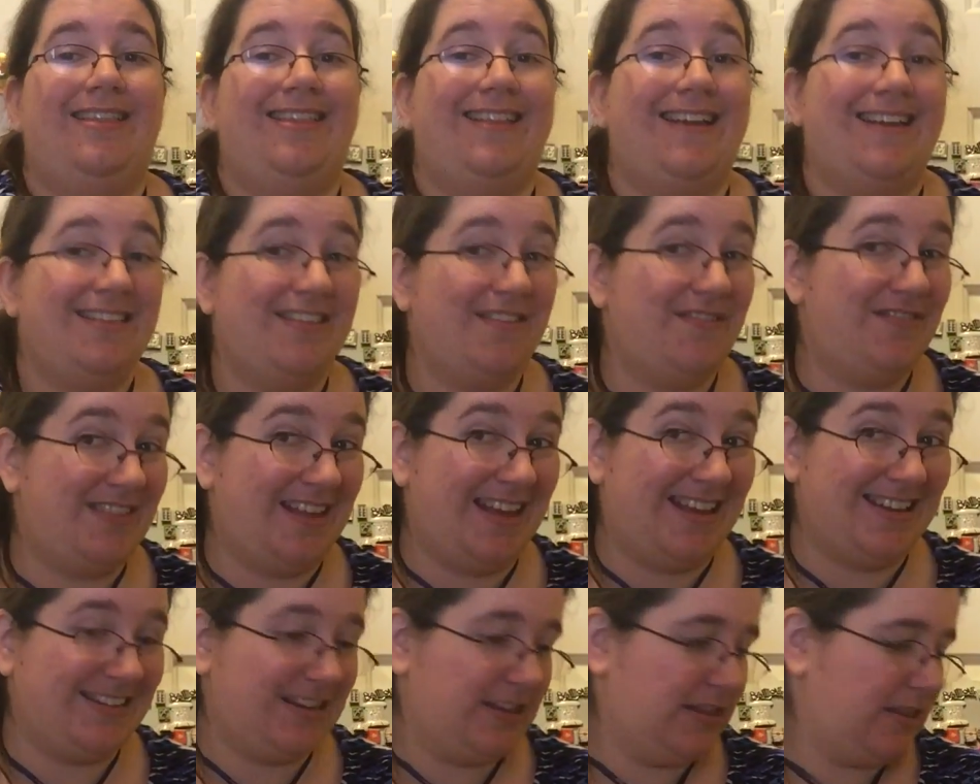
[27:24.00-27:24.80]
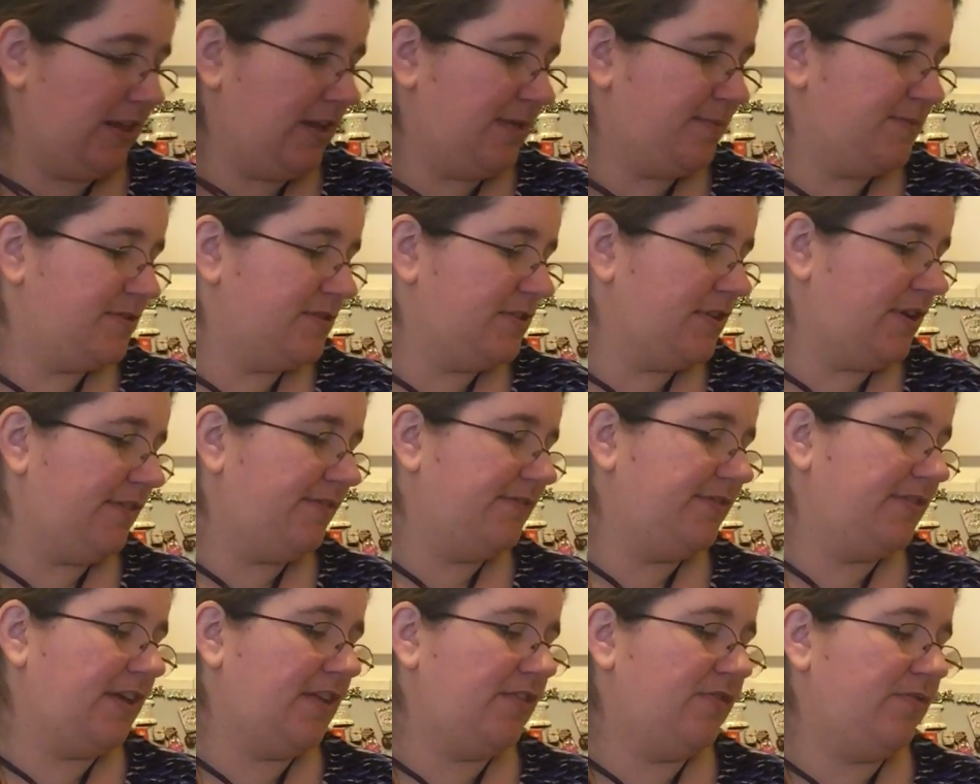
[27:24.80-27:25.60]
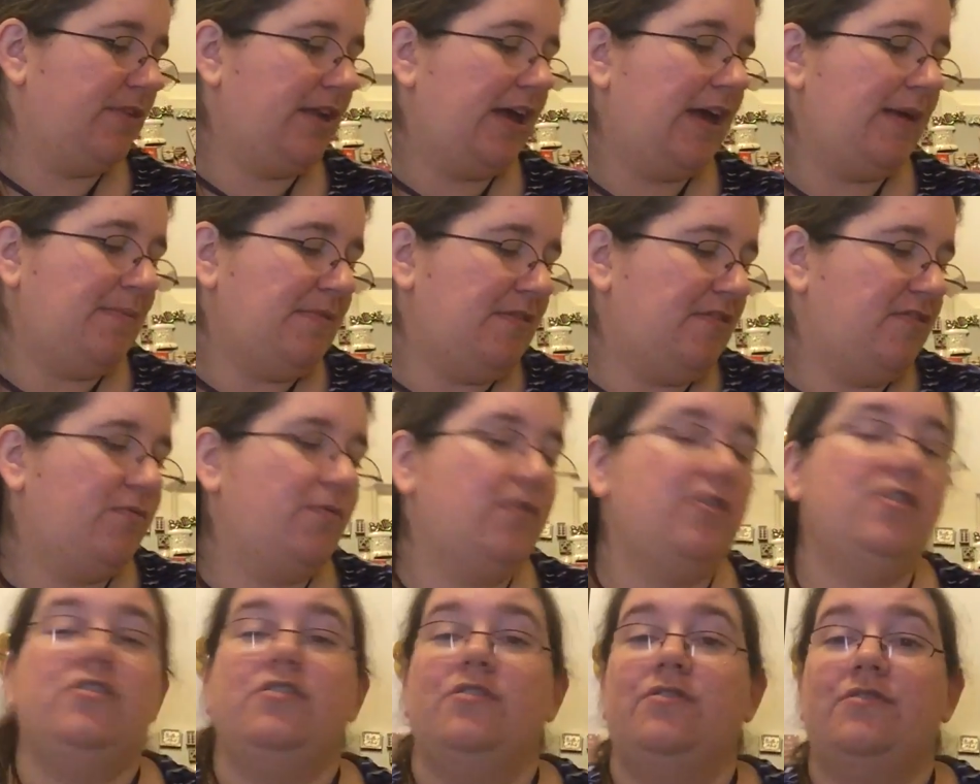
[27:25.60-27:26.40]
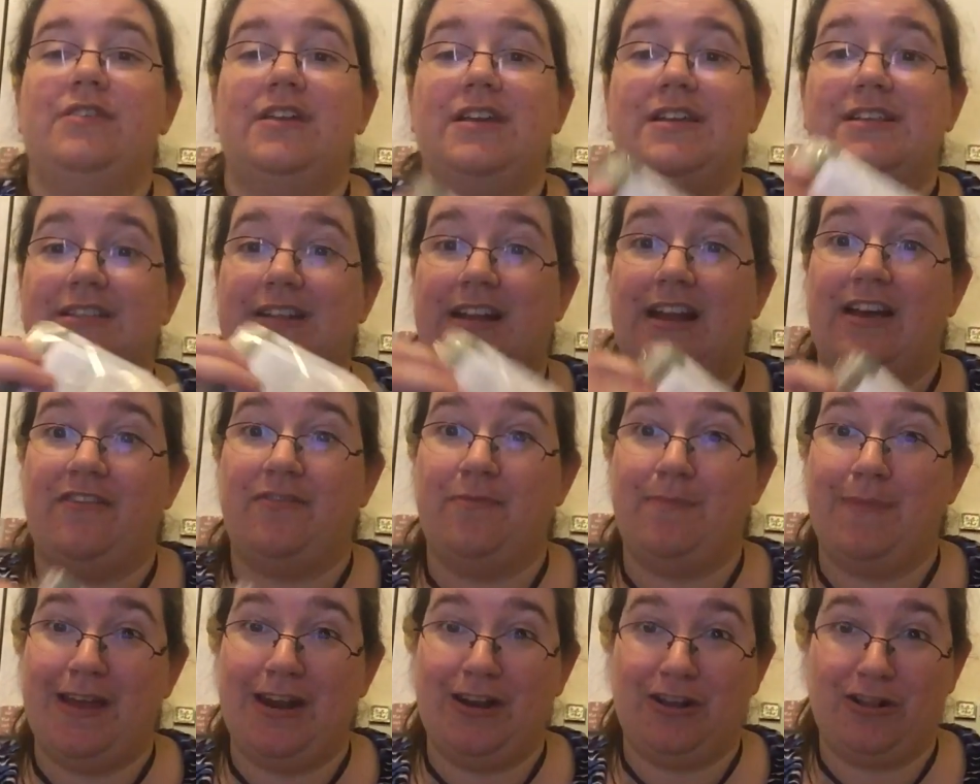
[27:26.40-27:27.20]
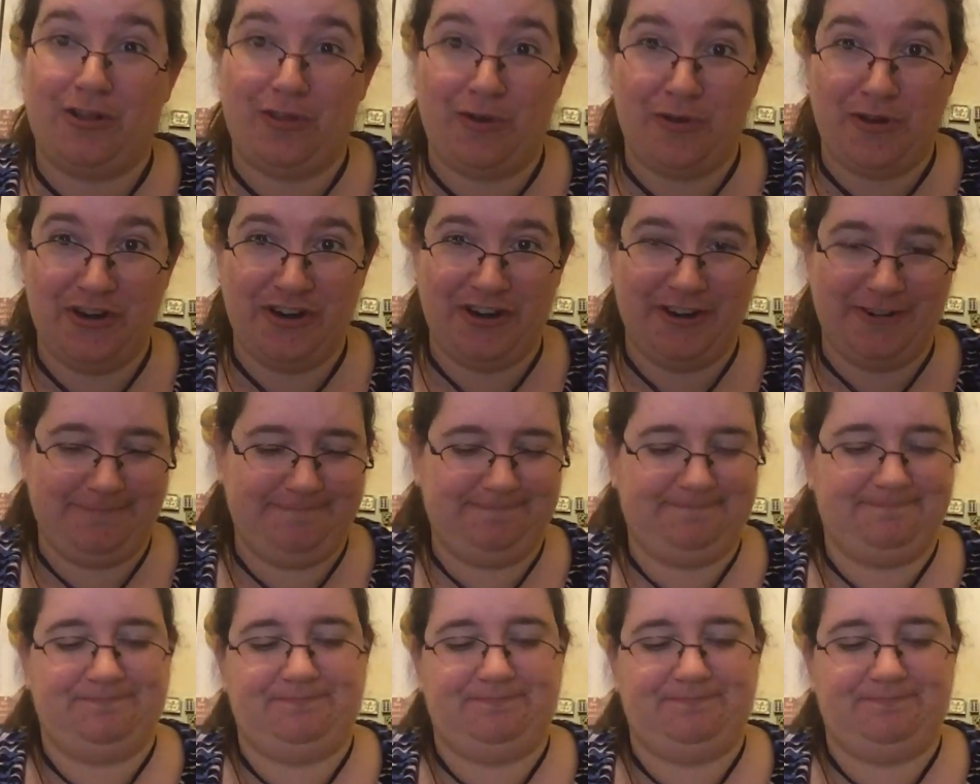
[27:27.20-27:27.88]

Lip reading: Lots of Santa themed stuff. That's what happens when you do things in alphabetical order.